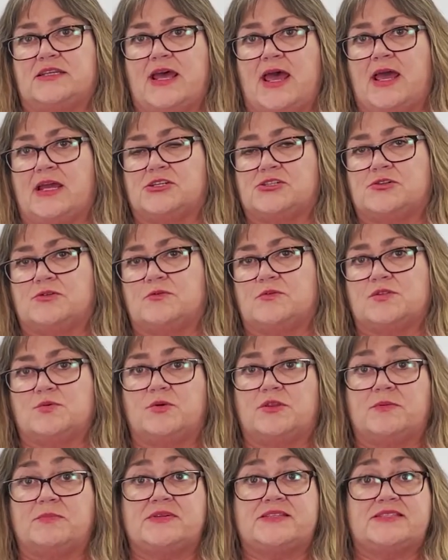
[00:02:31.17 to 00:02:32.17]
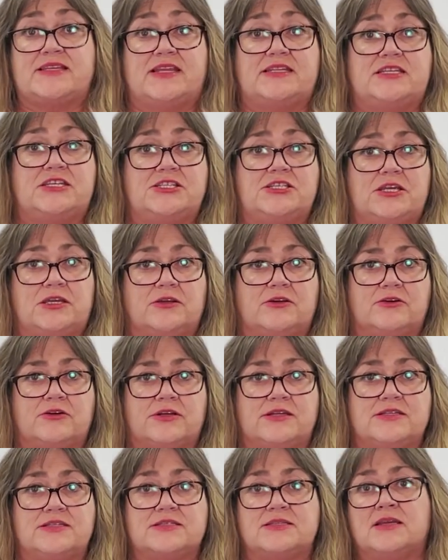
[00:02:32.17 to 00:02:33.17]
actuals with a percentage
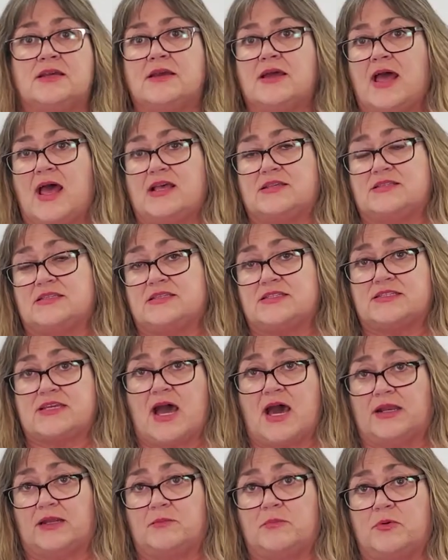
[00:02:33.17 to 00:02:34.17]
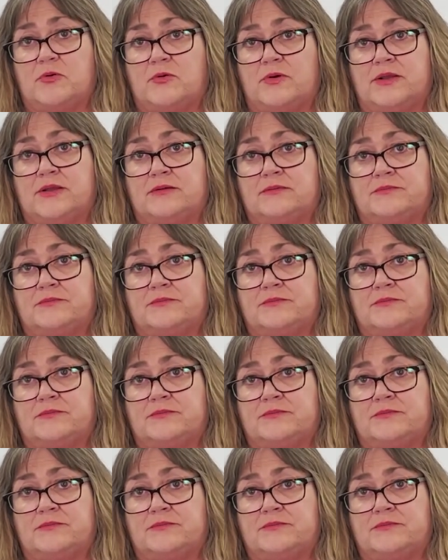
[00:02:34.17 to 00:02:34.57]
increase as the starting point?